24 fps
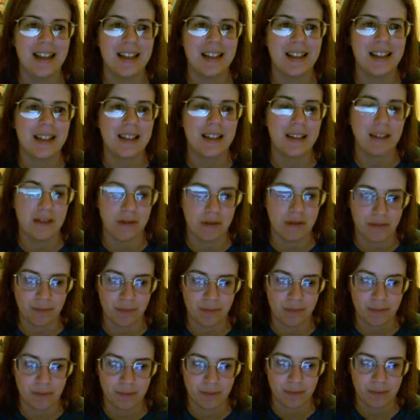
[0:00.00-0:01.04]
So
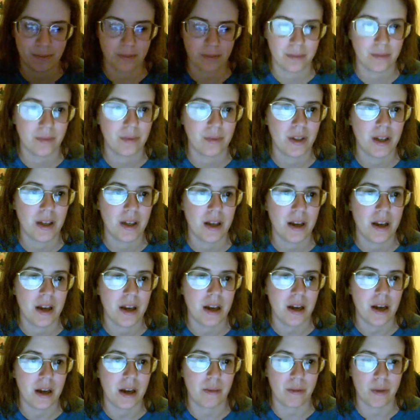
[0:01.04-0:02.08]

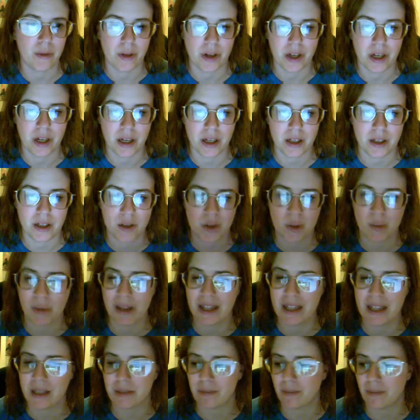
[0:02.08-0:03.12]
I'm gonna
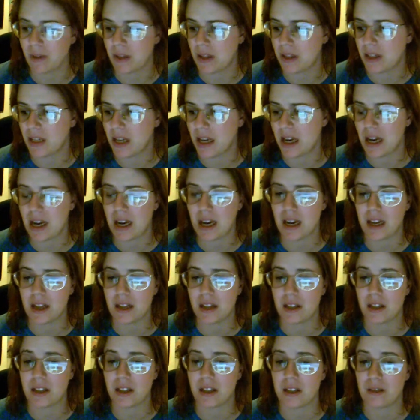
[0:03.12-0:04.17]
split because
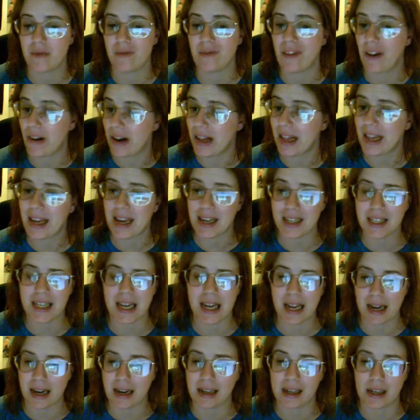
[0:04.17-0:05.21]
it's very late
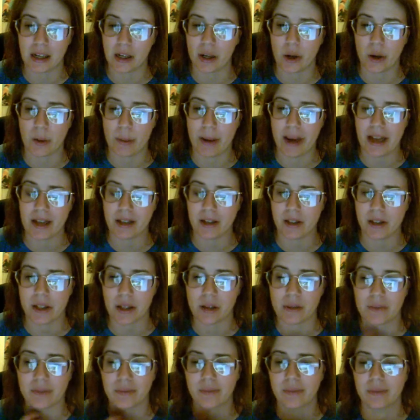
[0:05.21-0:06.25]
and I gotta go to bed.
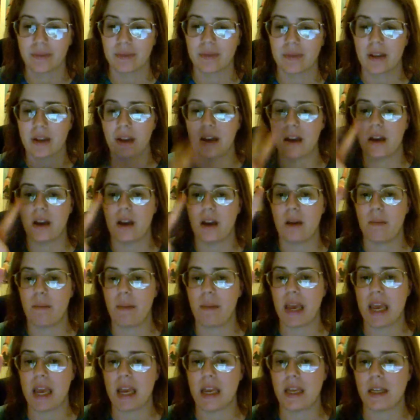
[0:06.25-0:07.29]
So
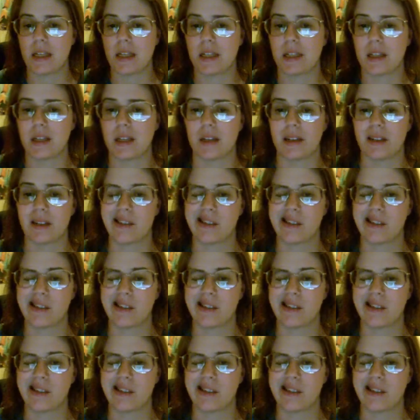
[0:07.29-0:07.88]
peace.